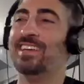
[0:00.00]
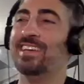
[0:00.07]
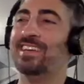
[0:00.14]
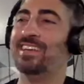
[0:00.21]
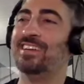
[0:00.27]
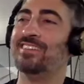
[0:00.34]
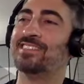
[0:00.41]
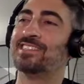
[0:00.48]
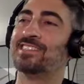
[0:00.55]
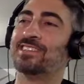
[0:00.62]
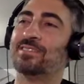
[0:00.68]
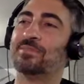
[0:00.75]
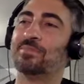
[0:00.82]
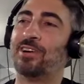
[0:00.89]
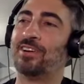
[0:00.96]
and here's
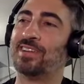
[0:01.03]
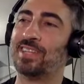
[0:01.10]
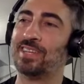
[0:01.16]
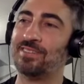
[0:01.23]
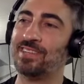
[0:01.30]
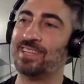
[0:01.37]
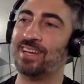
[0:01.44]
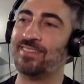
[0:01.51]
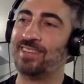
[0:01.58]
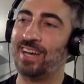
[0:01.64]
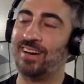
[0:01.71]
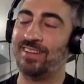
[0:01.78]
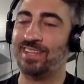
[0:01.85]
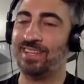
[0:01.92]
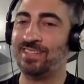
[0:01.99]
the part that we left
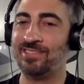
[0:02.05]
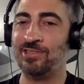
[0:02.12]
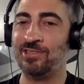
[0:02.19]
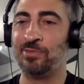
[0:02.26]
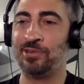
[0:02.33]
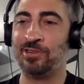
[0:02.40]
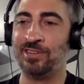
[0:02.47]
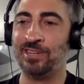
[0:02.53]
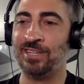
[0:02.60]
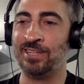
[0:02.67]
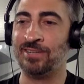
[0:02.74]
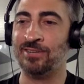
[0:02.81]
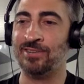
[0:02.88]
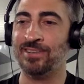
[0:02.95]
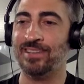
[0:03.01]
out that's super
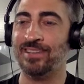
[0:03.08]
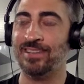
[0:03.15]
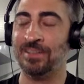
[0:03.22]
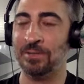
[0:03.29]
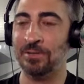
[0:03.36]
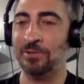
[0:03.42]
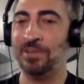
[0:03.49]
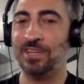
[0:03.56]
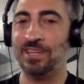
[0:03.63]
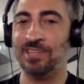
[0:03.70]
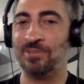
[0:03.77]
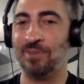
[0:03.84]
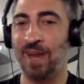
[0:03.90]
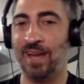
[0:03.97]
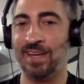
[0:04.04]
critical. Luke
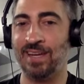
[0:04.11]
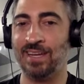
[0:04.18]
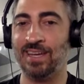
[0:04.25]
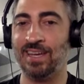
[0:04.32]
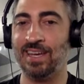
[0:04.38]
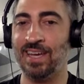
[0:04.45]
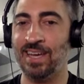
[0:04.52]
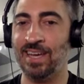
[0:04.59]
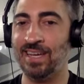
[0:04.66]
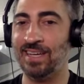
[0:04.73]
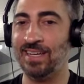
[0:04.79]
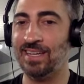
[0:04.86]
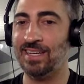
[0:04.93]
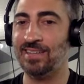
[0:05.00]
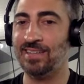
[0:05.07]
is riding
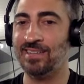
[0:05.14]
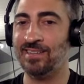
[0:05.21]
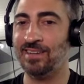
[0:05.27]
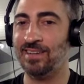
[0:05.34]
a Gen